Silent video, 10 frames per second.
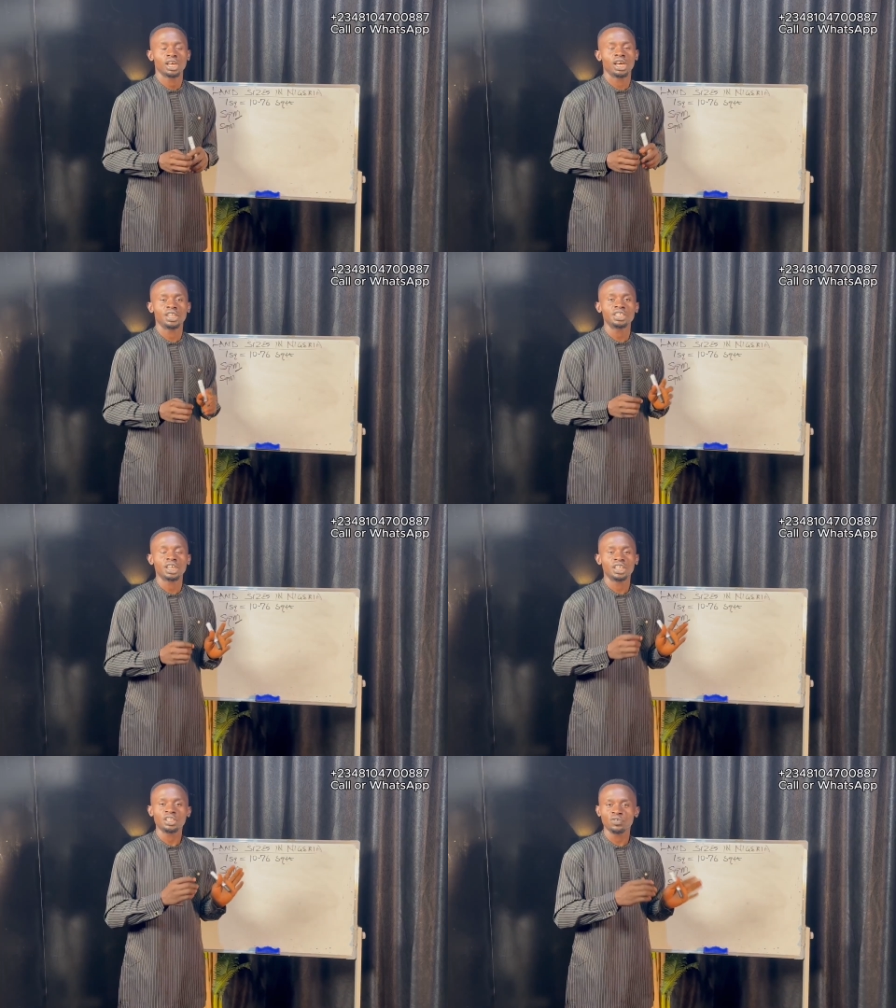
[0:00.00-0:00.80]
I
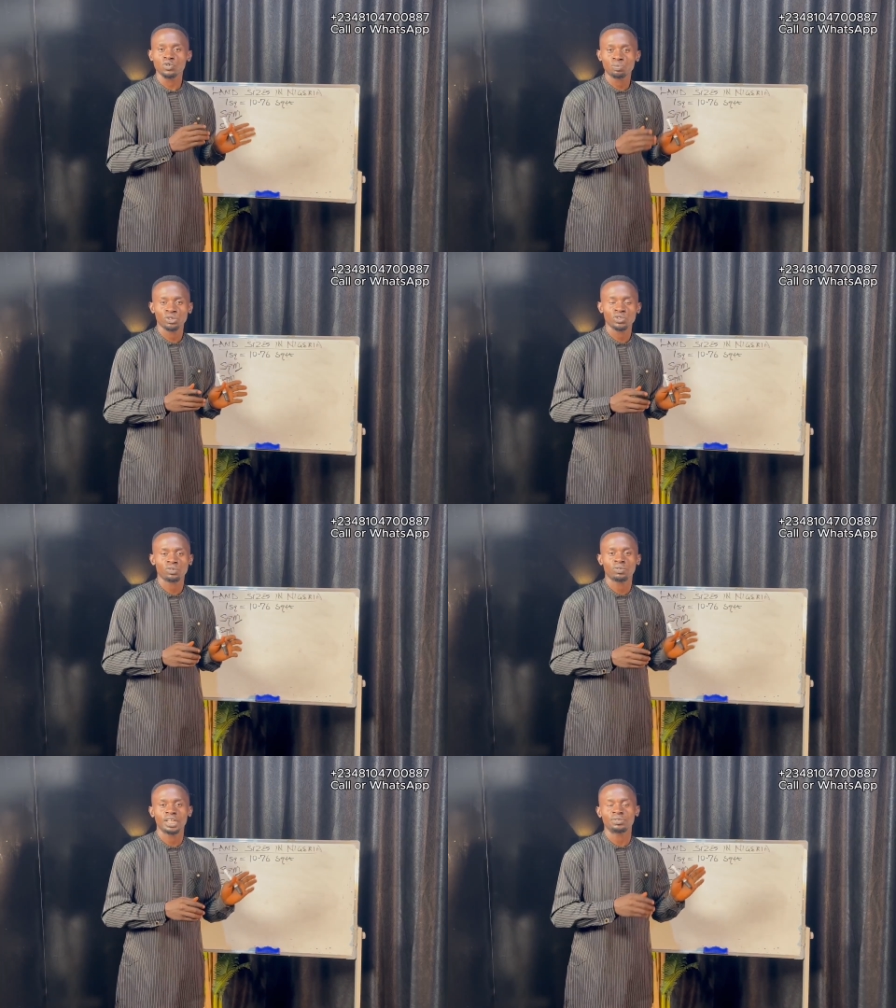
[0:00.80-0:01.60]
need a full plot
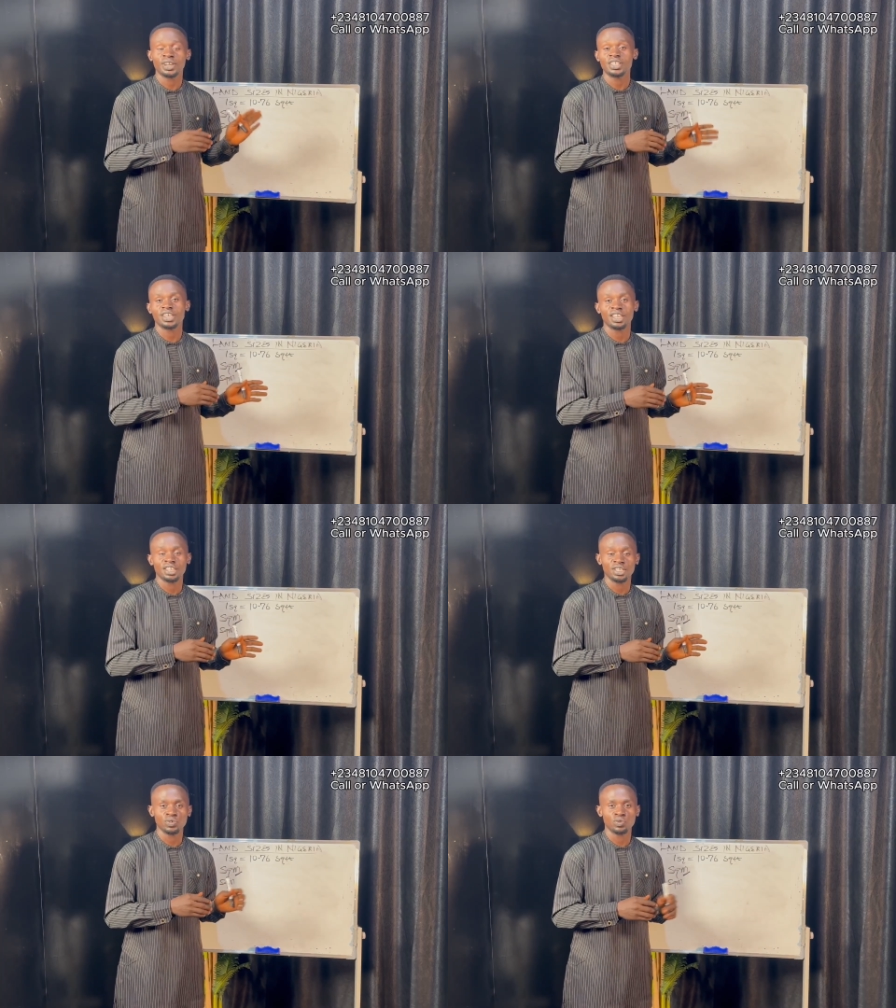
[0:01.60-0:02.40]
of land right here
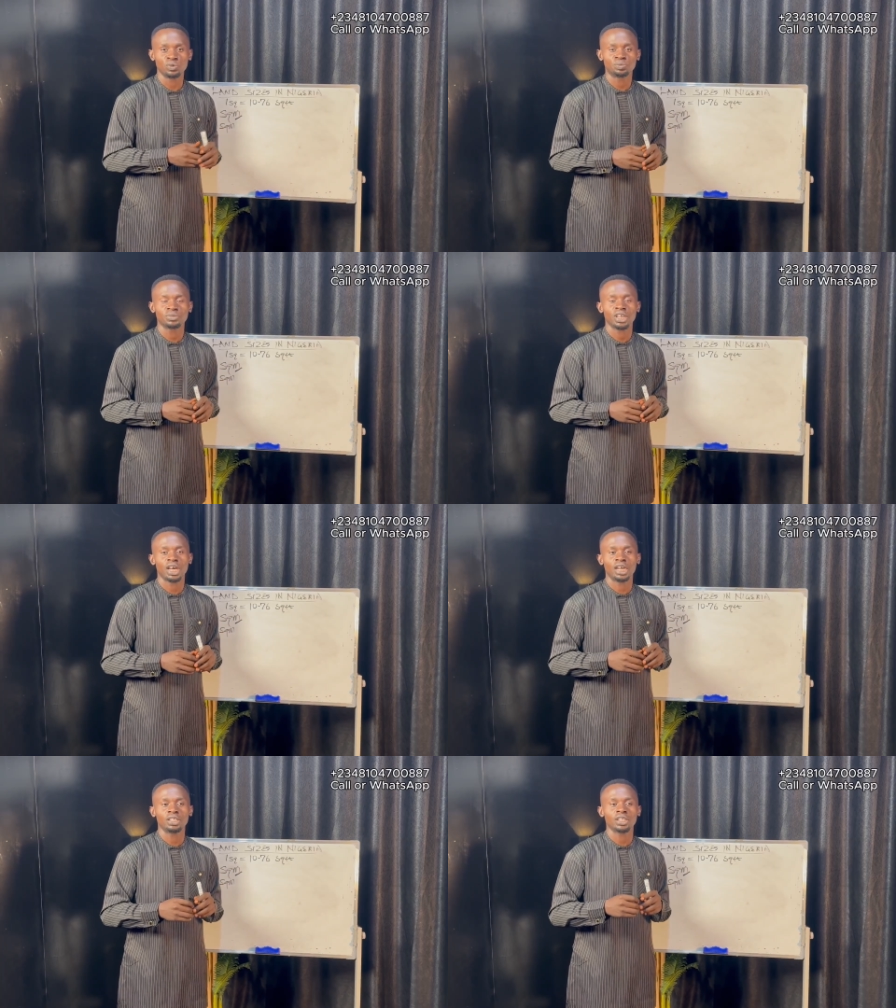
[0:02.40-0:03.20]
in Enugu.
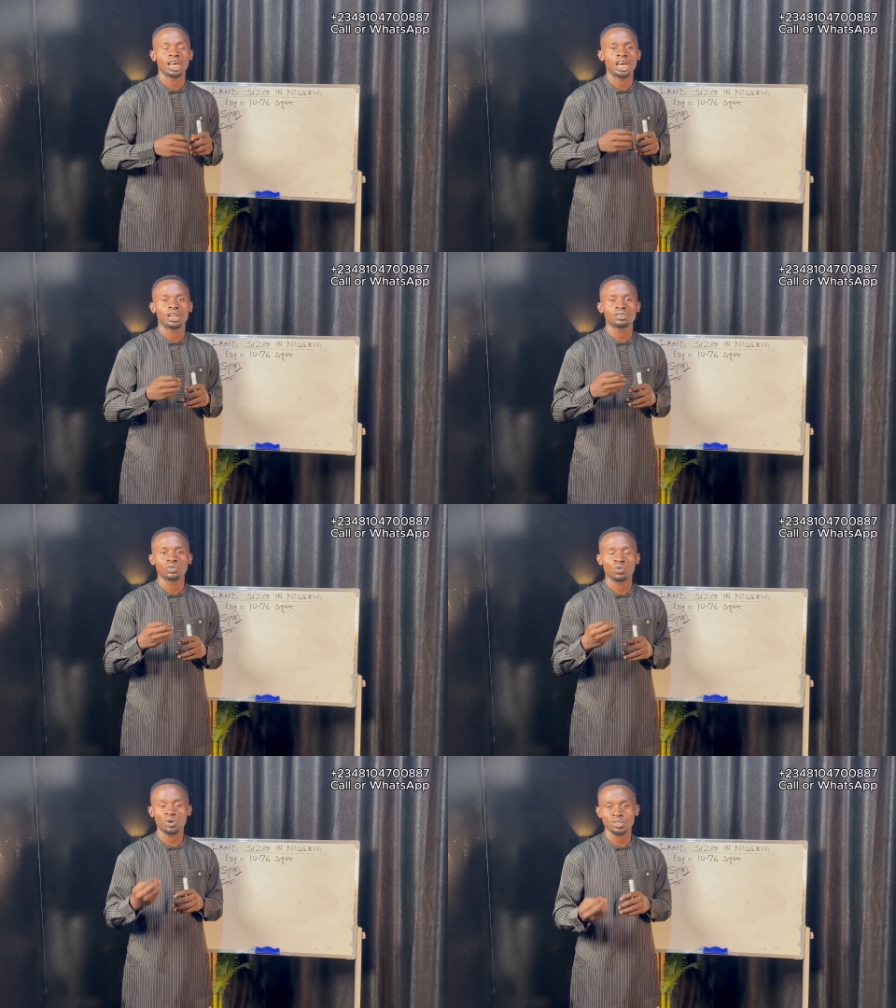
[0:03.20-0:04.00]
And
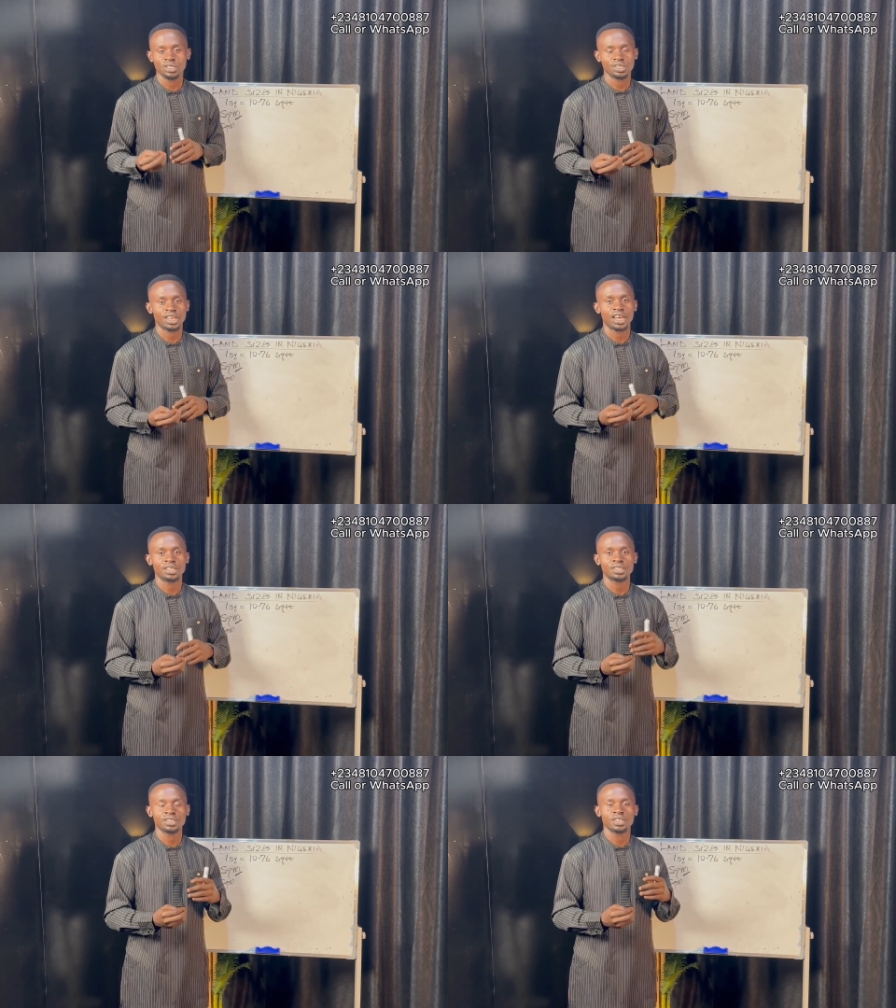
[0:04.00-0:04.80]
what's the
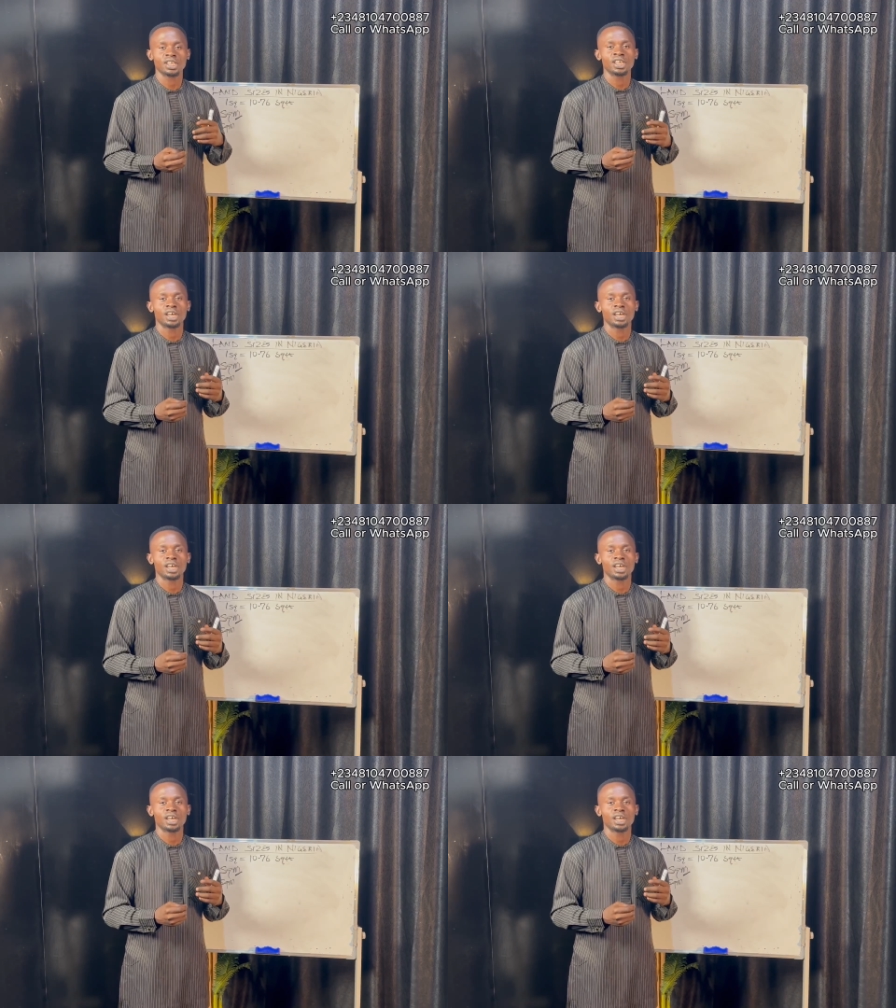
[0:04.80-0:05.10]
size?